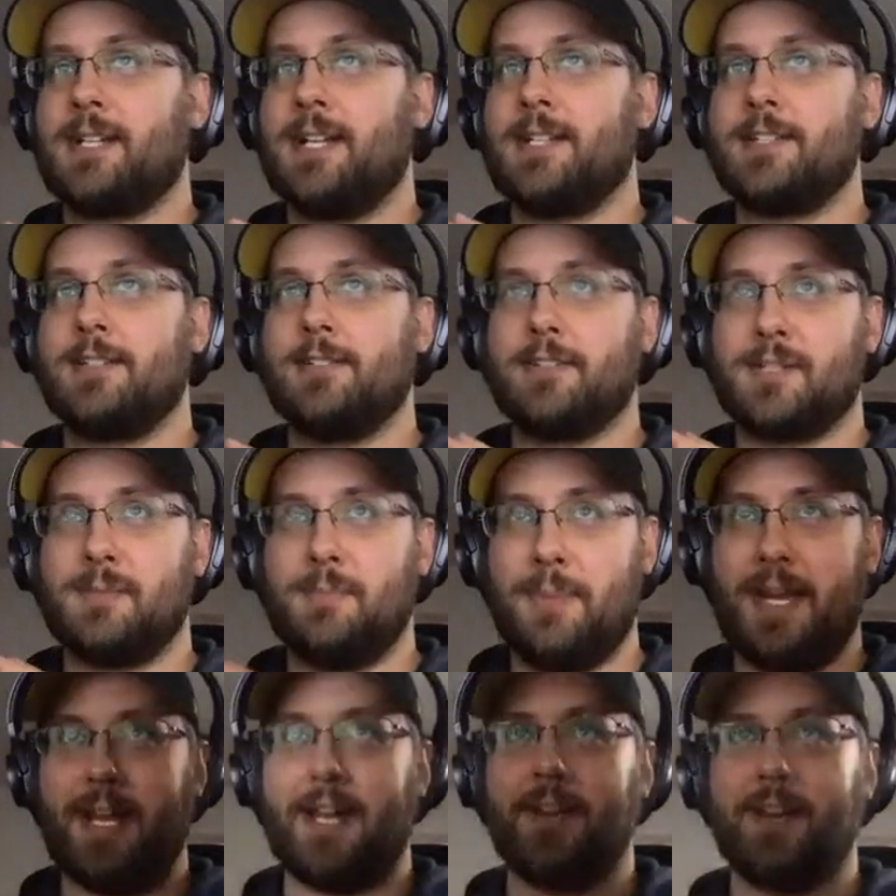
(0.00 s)
case it looks
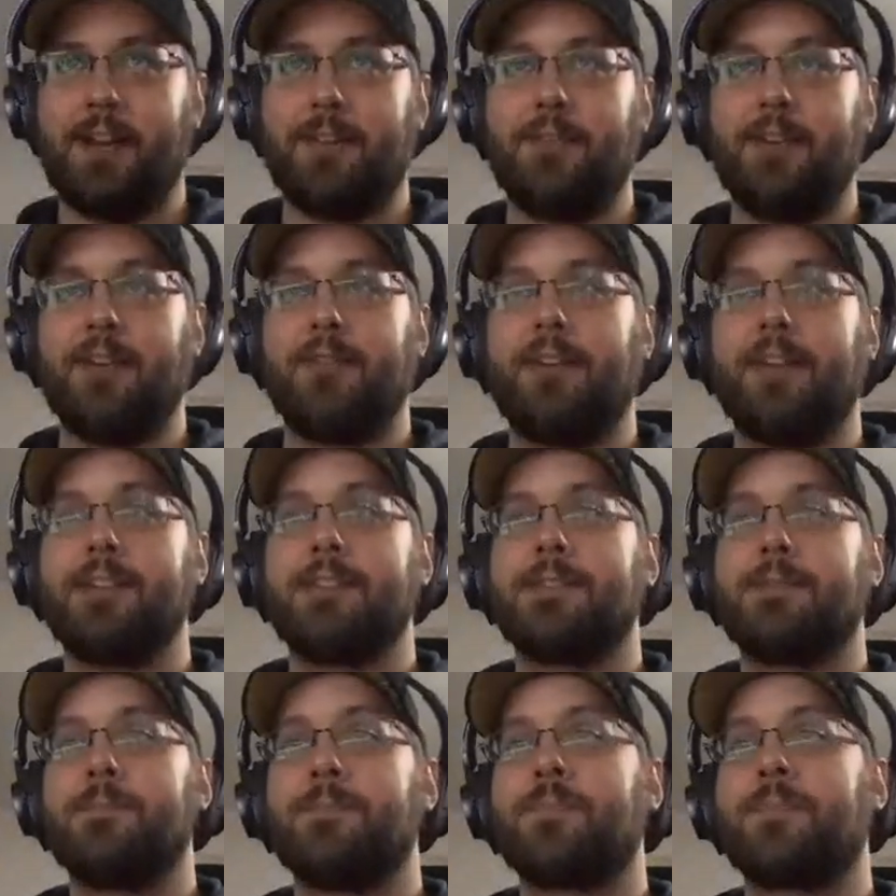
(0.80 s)
bad on every
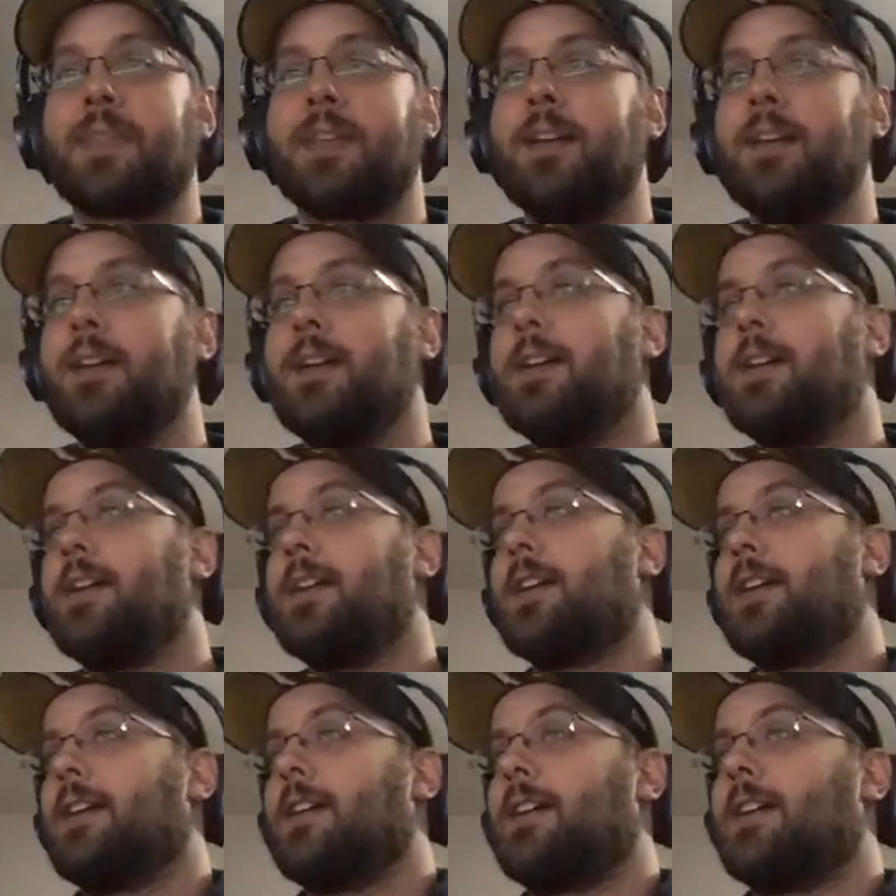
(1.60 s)
device.
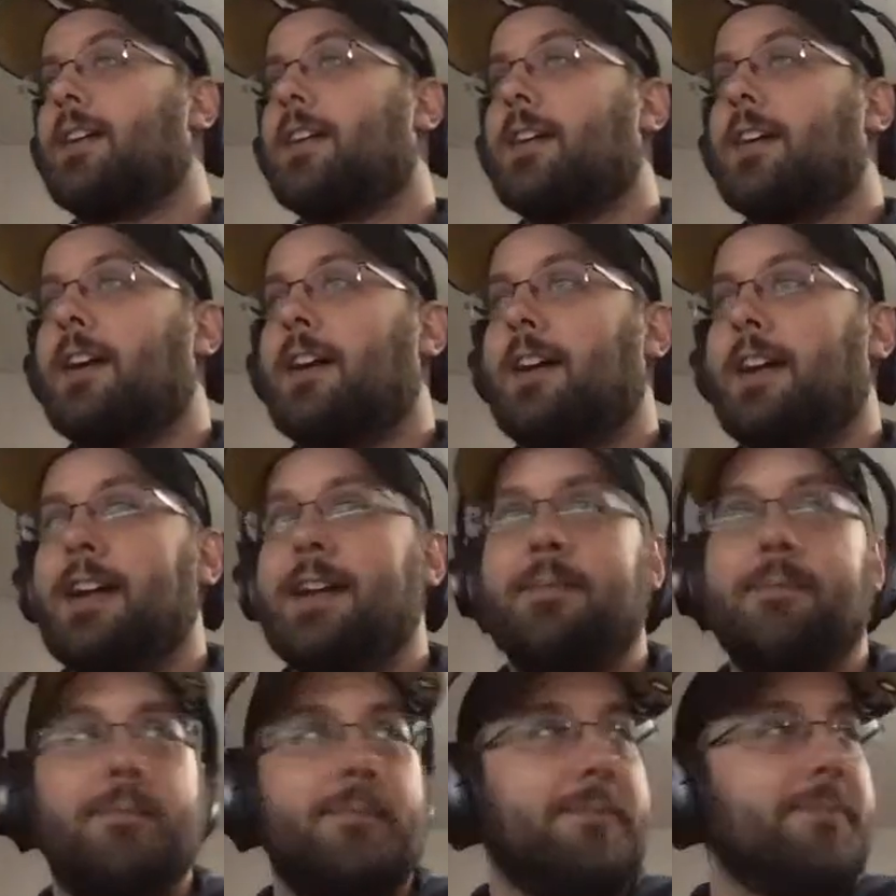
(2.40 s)
All
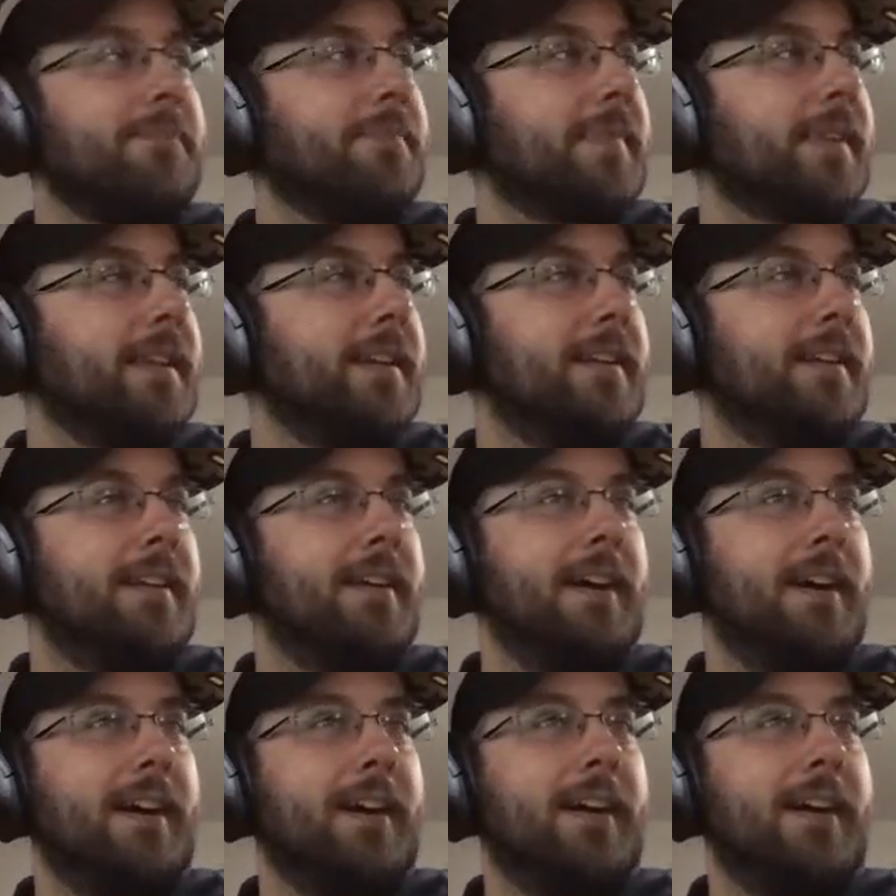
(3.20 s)
right.
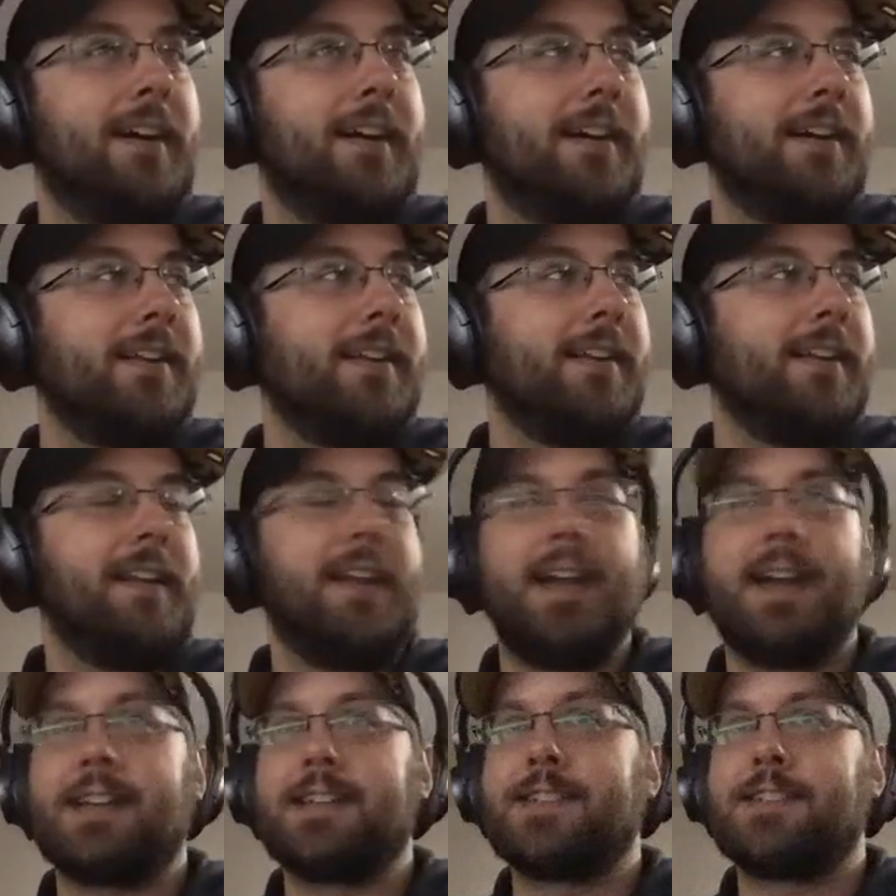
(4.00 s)

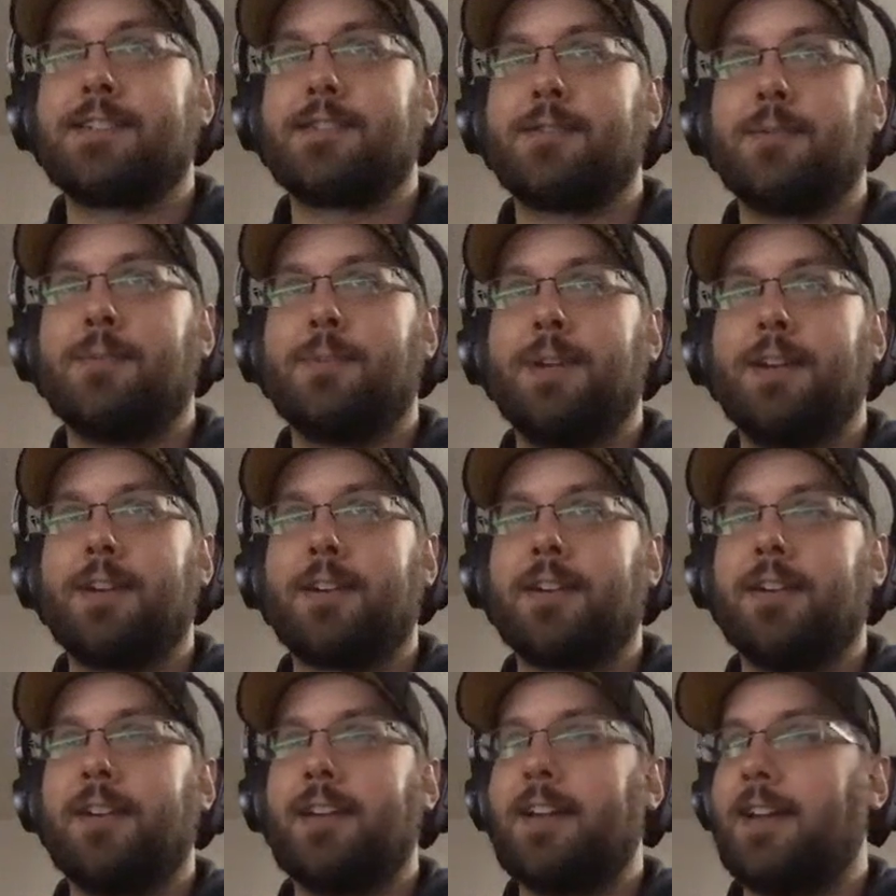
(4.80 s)
Next, we are
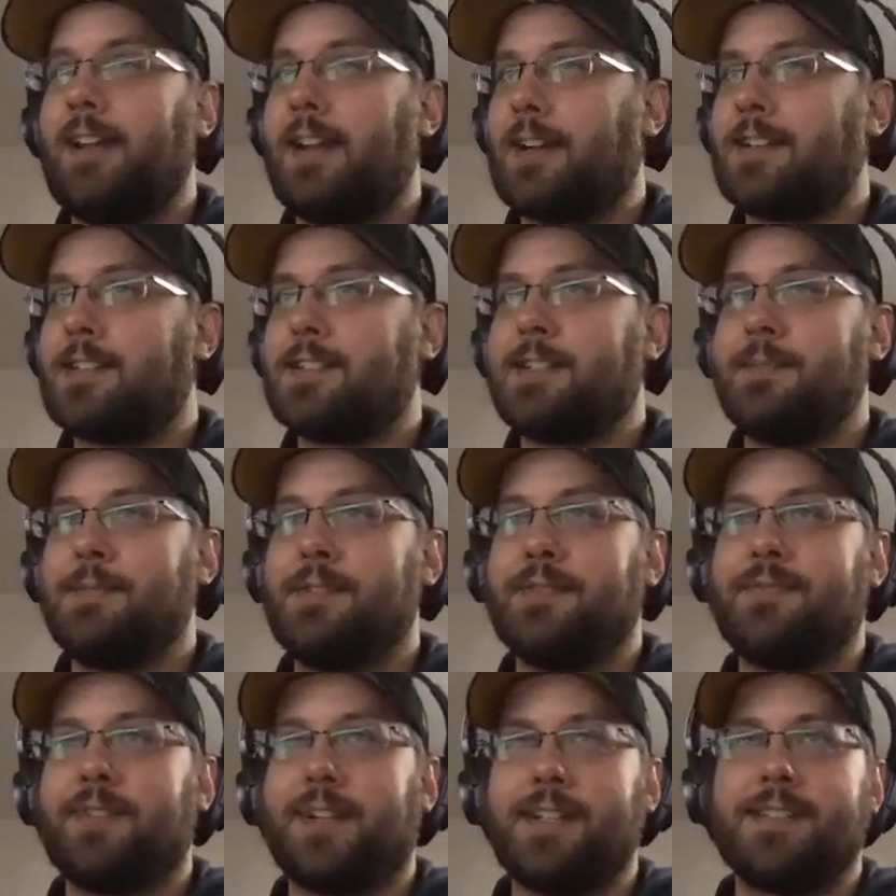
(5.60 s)
going to connect some
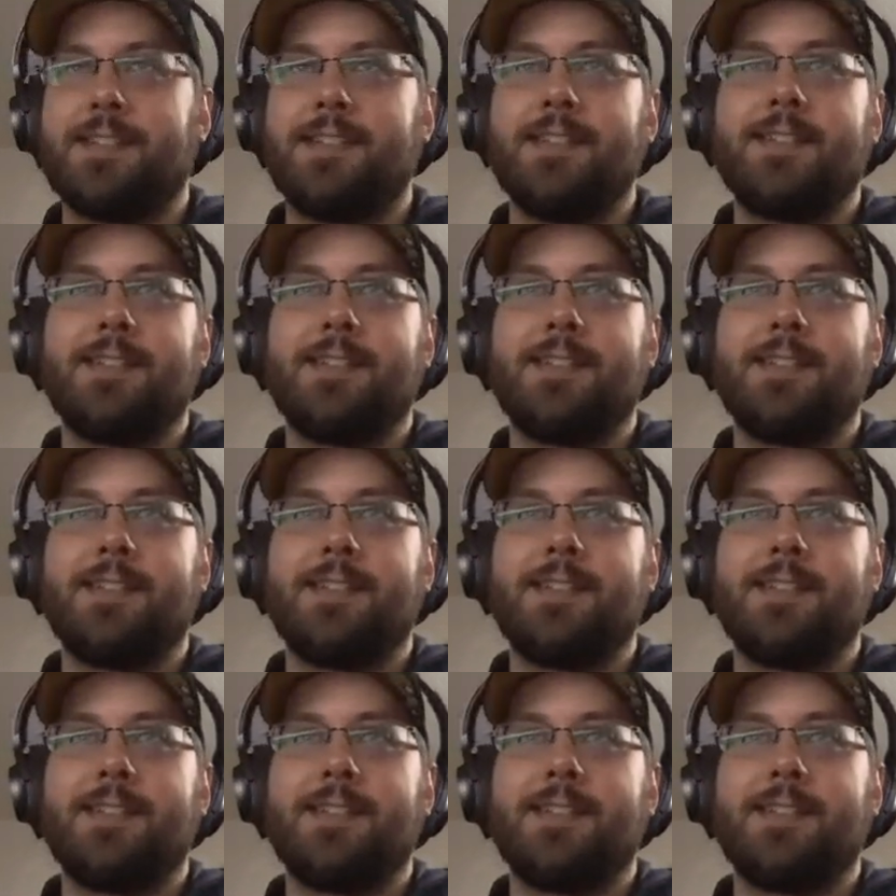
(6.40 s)
devices